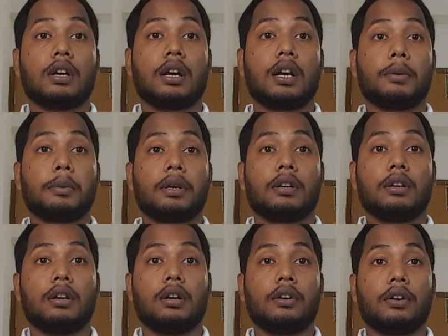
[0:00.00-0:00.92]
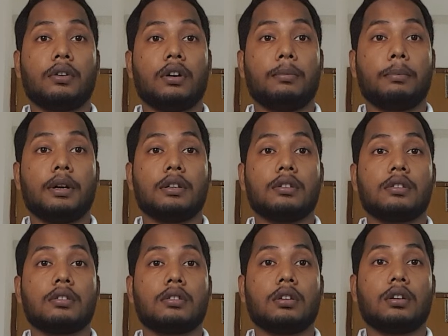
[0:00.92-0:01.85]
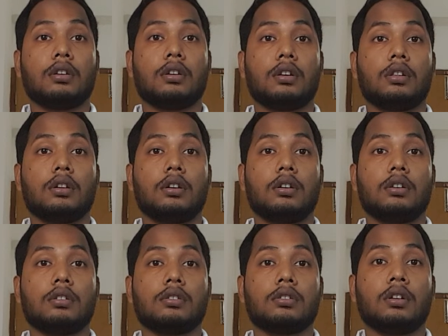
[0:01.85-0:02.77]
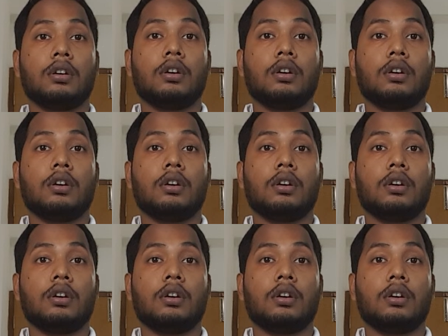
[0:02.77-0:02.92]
Academic requirements, there is